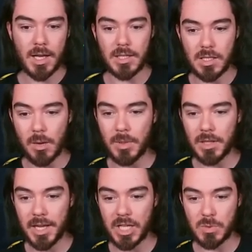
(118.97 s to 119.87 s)
a double
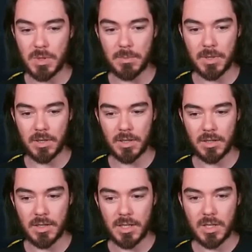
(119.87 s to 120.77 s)
HP
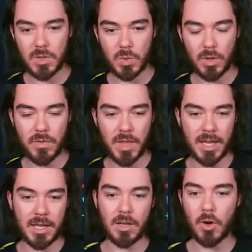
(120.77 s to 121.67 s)
burn sort of
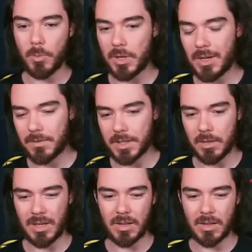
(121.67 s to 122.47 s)
thing can open you.